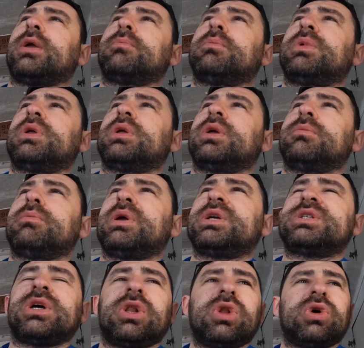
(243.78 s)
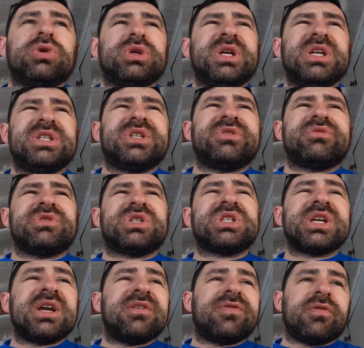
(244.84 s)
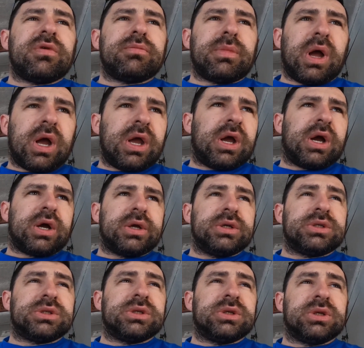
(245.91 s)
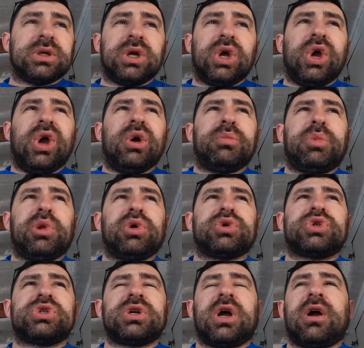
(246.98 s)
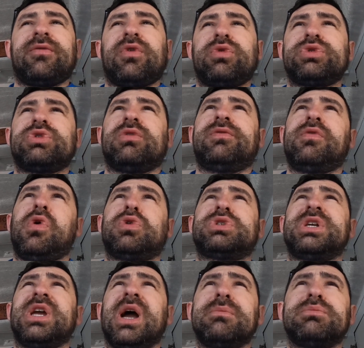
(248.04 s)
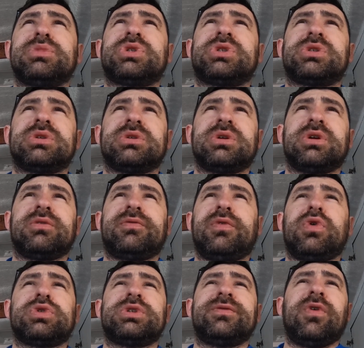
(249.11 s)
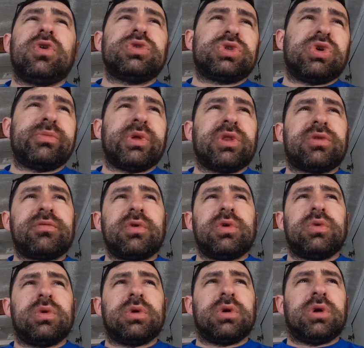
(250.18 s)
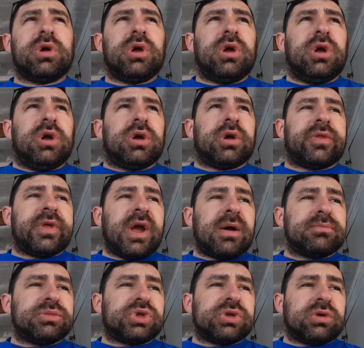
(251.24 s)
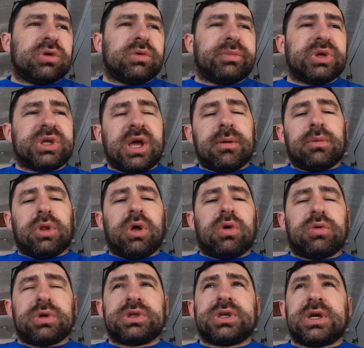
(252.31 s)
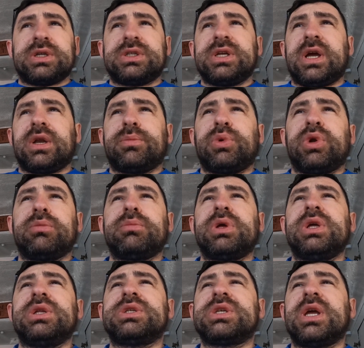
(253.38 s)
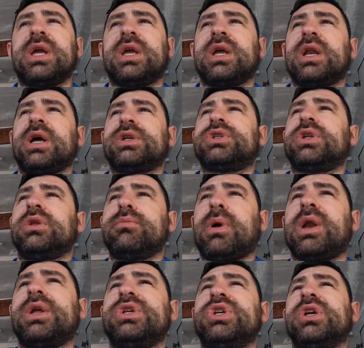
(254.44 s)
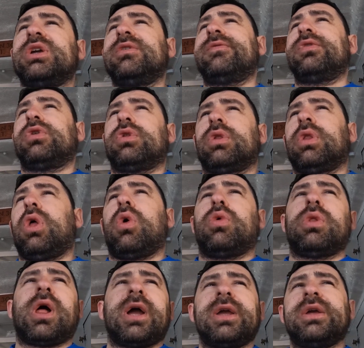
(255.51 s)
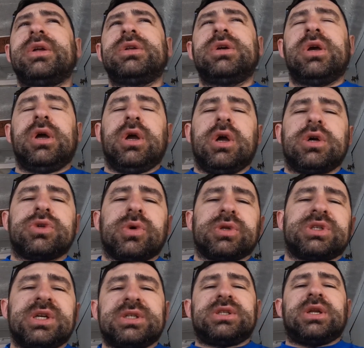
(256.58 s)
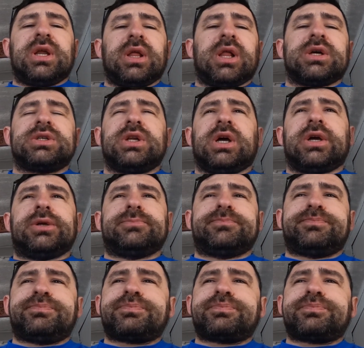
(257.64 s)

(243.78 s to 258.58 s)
it it makes it a lot easier and safer in my eyes. Plus, I've always got forty amps, uh, forty volts coming through, and the amps are going to be kept low, as I said, but it means it can actually manage it even on low lighting. So I tested it last night,